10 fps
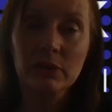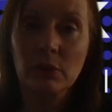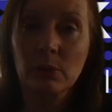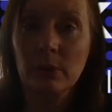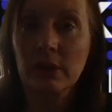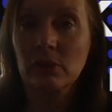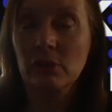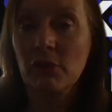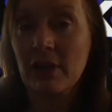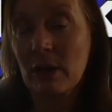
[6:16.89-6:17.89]
So you need to
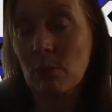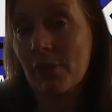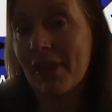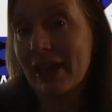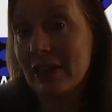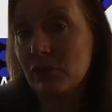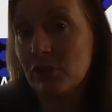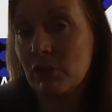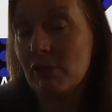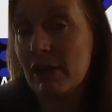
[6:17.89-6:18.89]
find out what that is
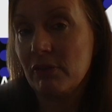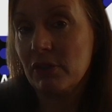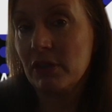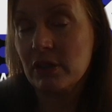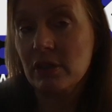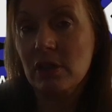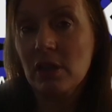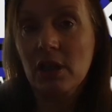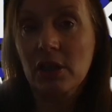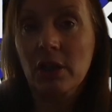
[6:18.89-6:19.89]
for the relevant
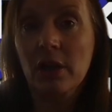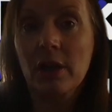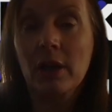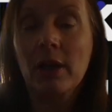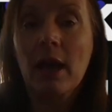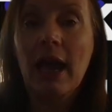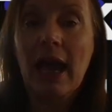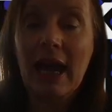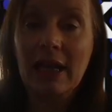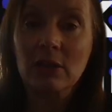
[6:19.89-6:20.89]
year.
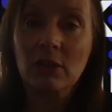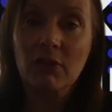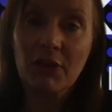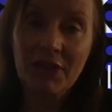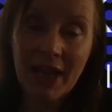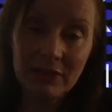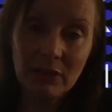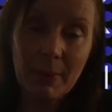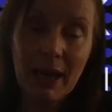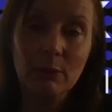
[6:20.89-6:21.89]
And for that
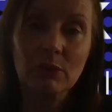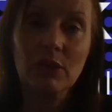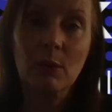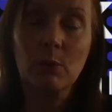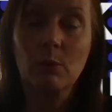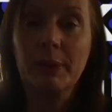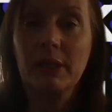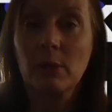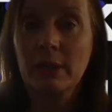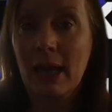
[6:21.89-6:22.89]
amount, there will be
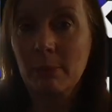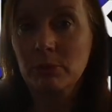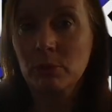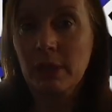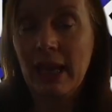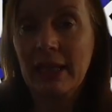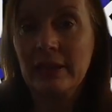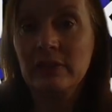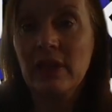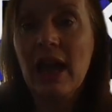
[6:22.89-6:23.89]
no capital
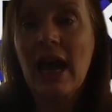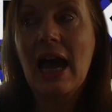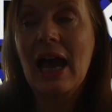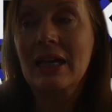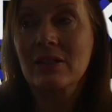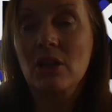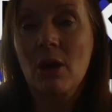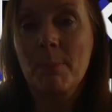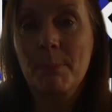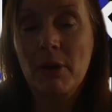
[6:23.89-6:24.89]
gains. And
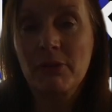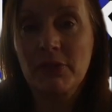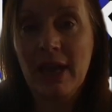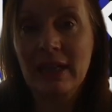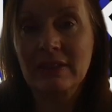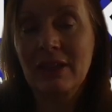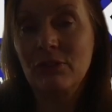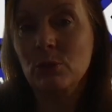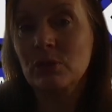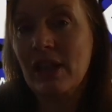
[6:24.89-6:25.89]
above that,
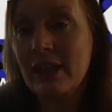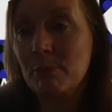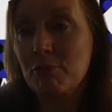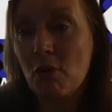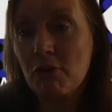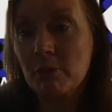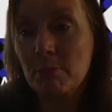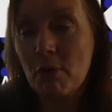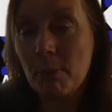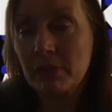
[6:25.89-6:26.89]
if you're selling
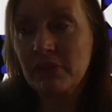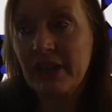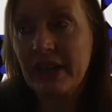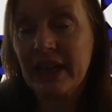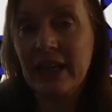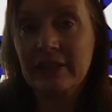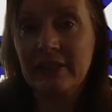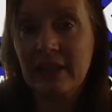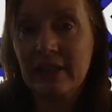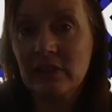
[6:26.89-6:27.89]
property, it
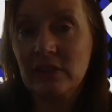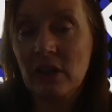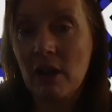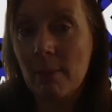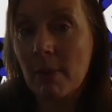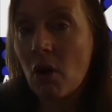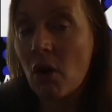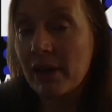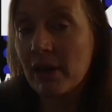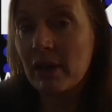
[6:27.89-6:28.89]
is
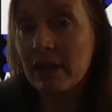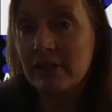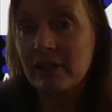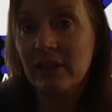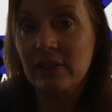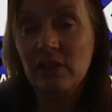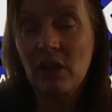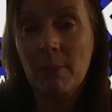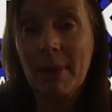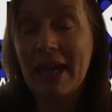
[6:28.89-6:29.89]
higher, it is
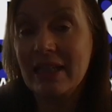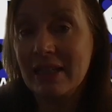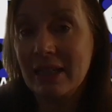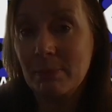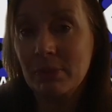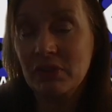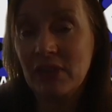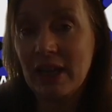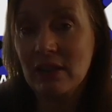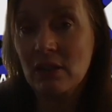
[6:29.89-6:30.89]

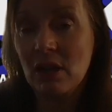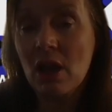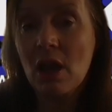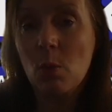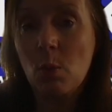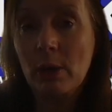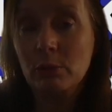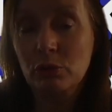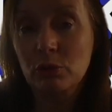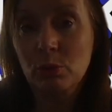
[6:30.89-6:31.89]
18%,
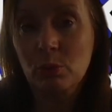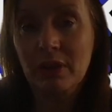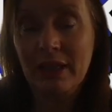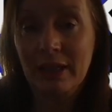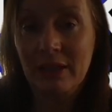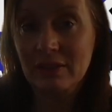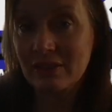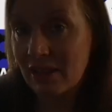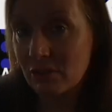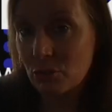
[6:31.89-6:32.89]
whilst you're in
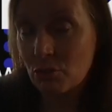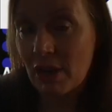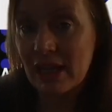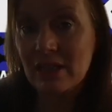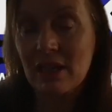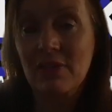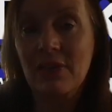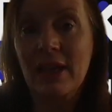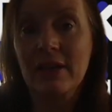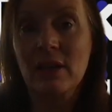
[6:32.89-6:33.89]
standard rate. And
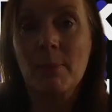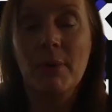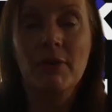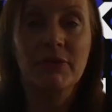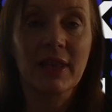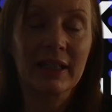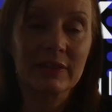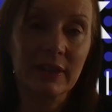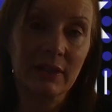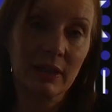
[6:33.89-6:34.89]
then above
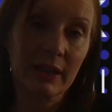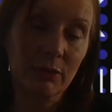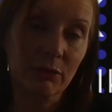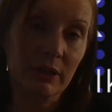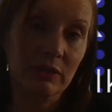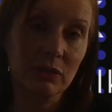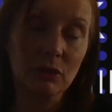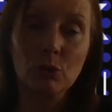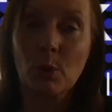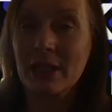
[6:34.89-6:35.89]
that, it increases
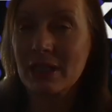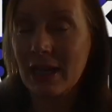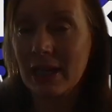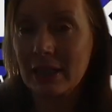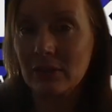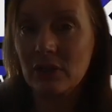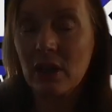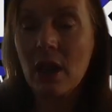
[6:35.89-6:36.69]
to 28%.